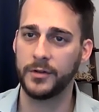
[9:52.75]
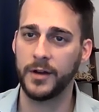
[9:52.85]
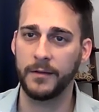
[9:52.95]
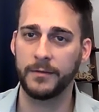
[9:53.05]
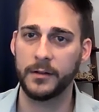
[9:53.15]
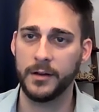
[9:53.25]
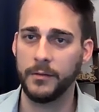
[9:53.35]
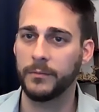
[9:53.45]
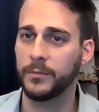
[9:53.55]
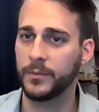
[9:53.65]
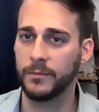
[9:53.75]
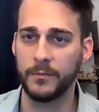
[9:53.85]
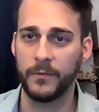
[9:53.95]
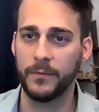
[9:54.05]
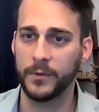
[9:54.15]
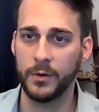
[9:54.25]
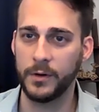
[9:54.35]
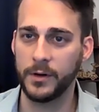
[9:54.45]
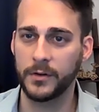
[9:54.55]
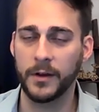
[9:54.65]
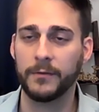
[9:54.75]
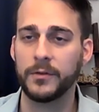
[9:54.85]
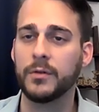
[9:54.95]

definitely do it yourself.